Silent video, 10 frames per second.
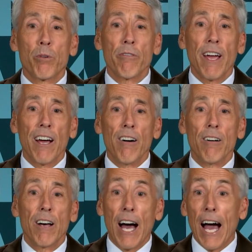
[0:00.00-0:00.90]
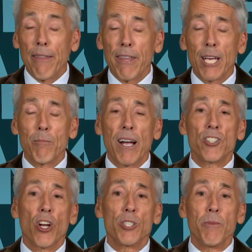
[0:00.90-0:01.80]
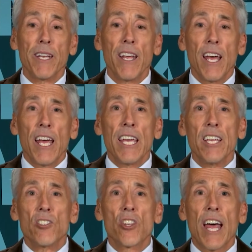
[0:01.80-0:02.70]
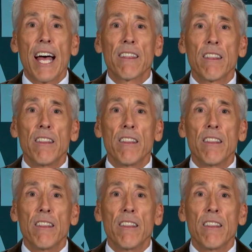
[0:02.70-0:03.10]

prevail, I think, in my judgment, is that